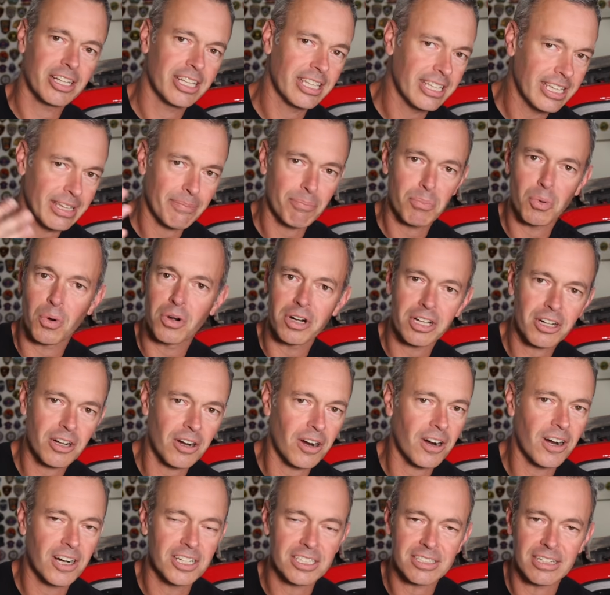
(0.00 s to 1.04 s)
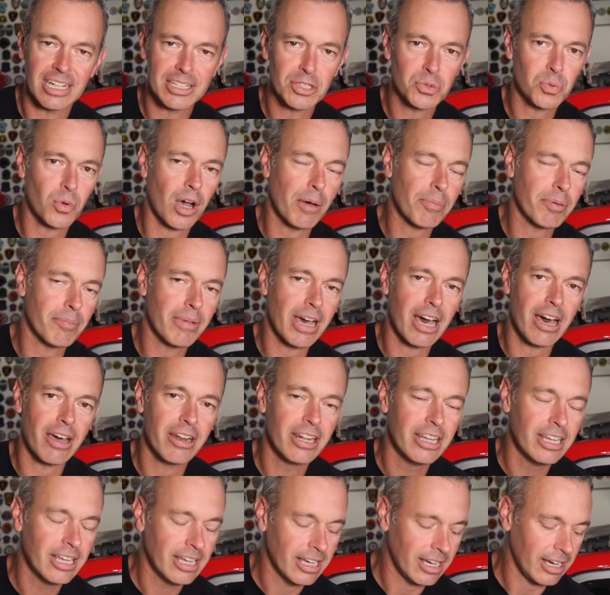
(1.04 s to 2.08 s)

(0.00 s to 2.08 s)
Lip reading: get bored of cars and I swap them out.